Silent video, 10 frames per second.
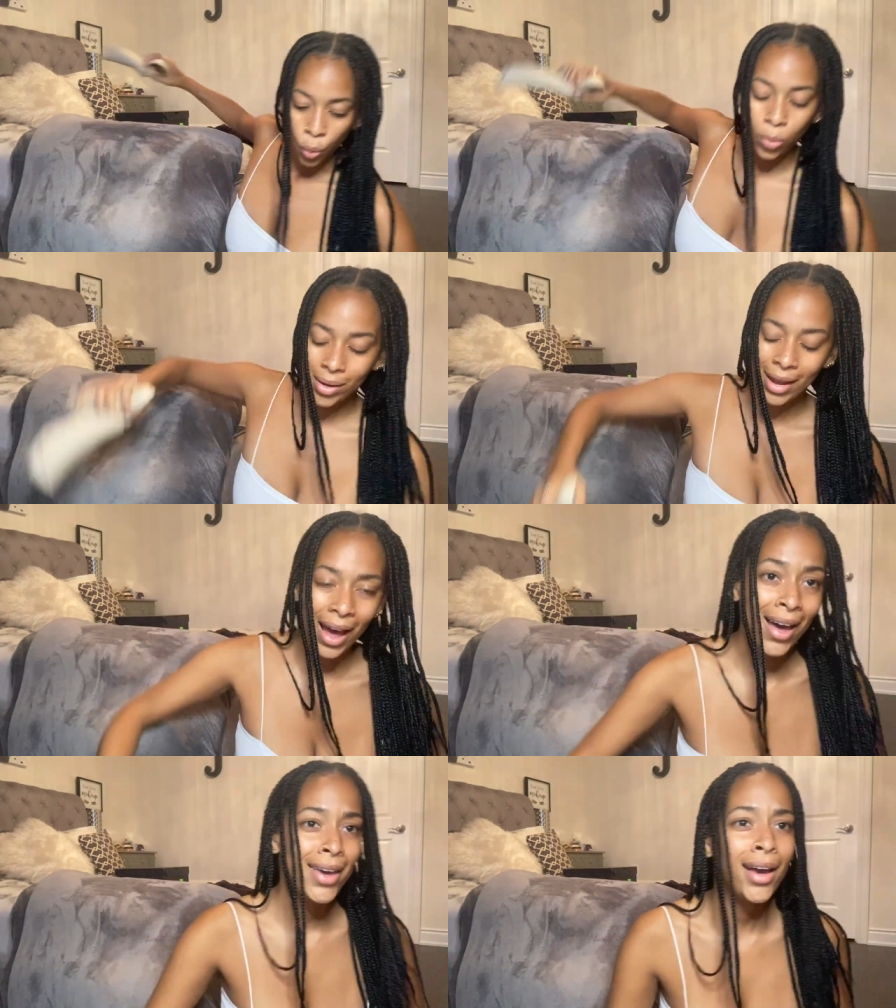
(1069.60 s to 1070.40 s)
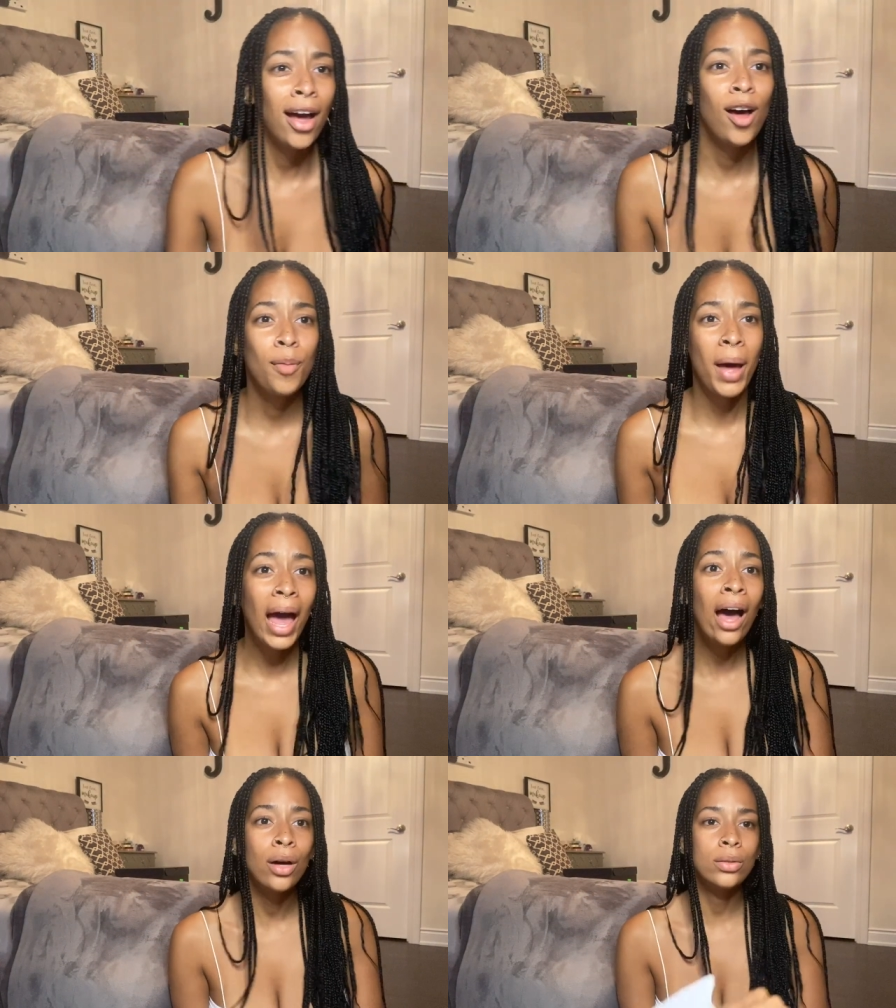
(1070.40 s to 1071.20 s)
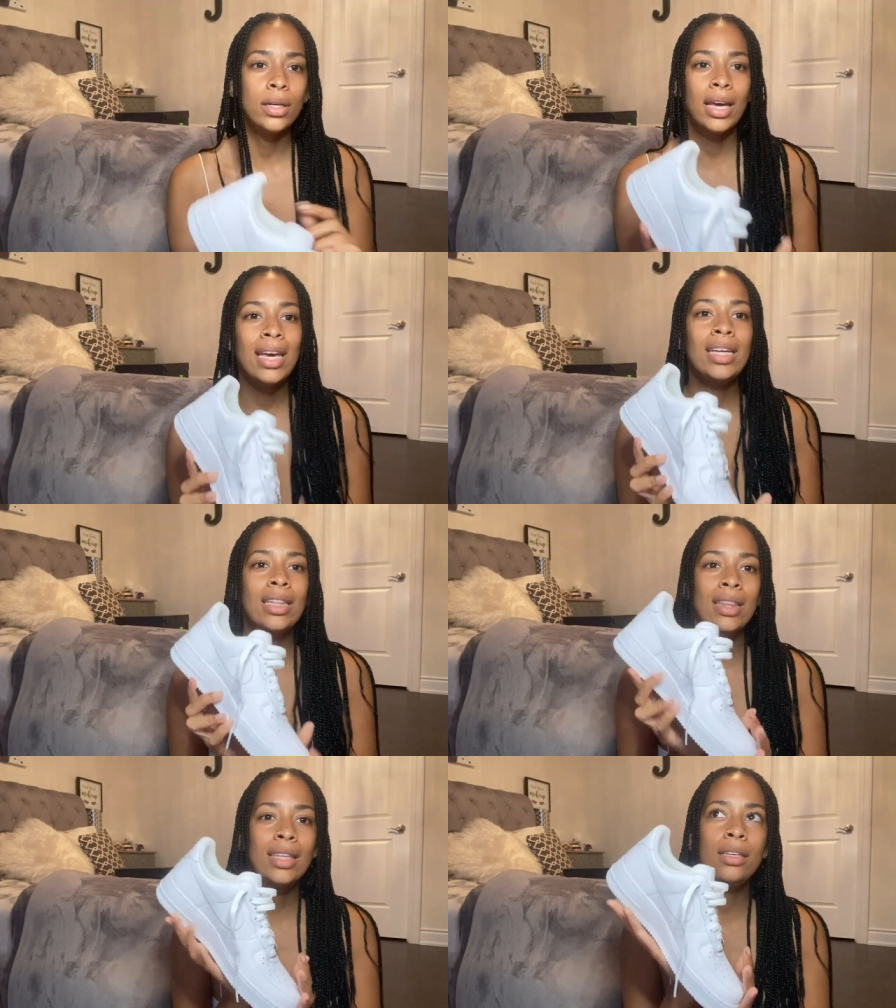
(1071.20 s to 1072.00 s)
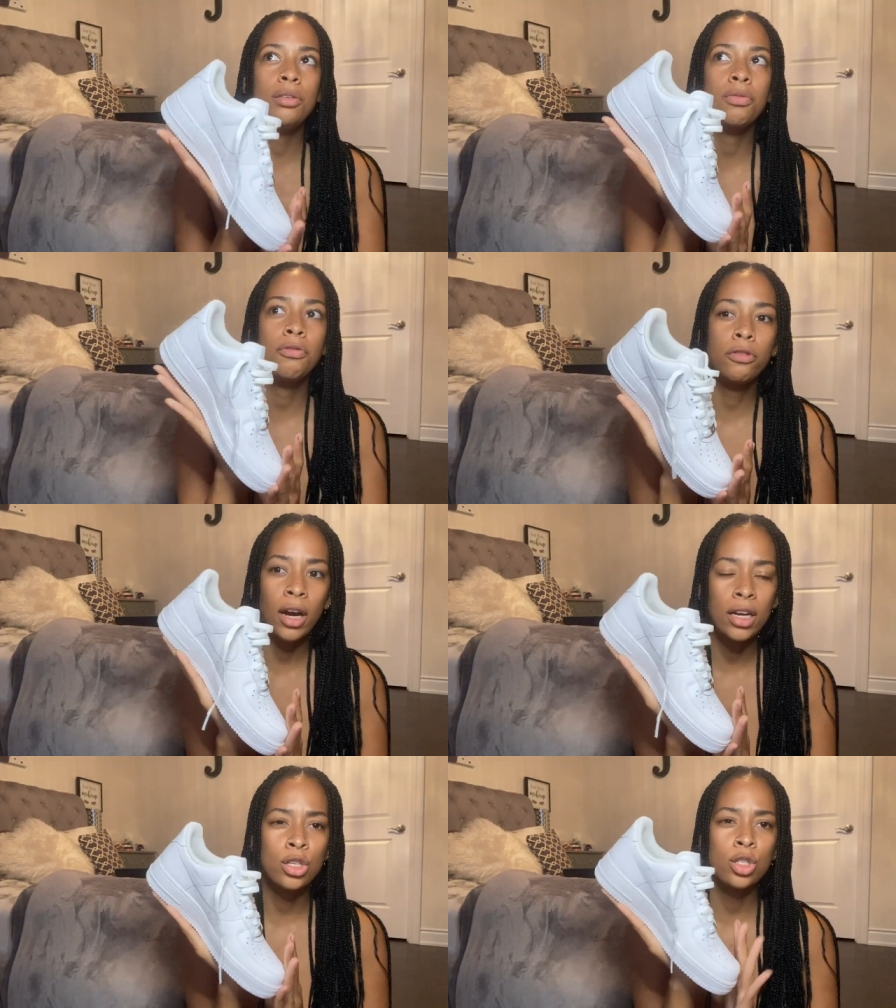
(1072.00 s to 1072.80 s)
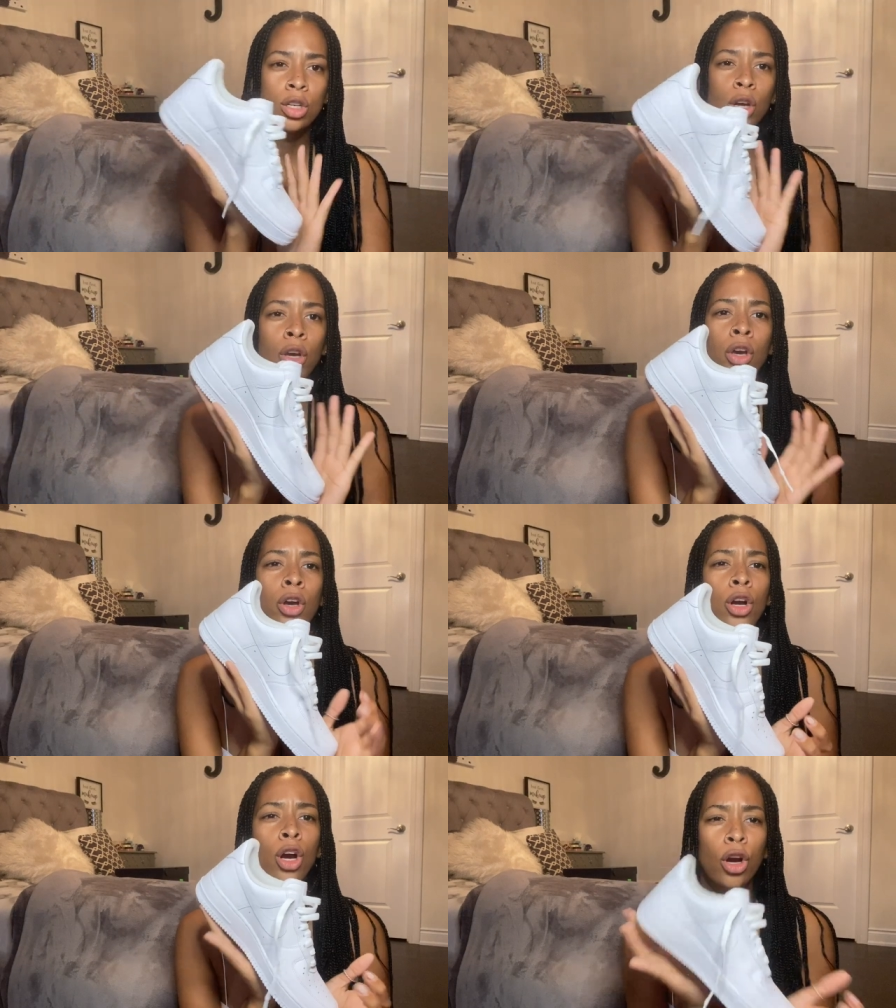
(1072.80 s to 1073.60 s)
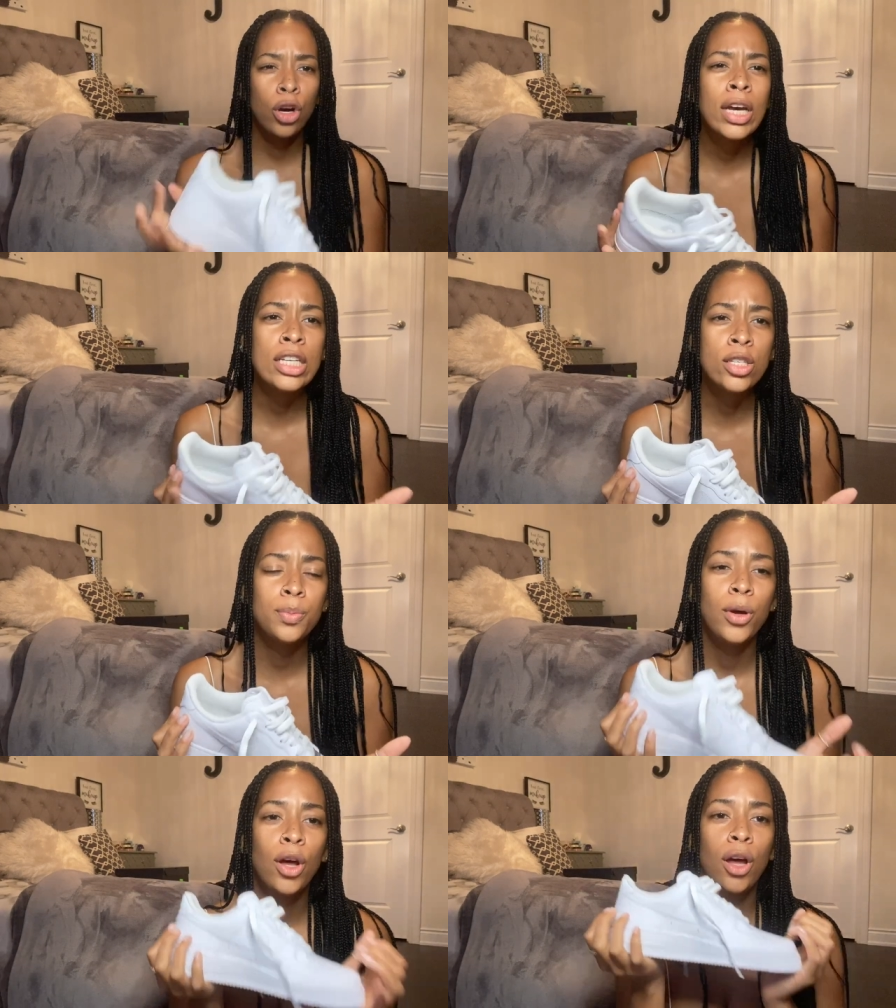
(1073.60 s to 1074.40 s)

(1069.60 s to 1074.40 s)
When I come out in these fresh, crisp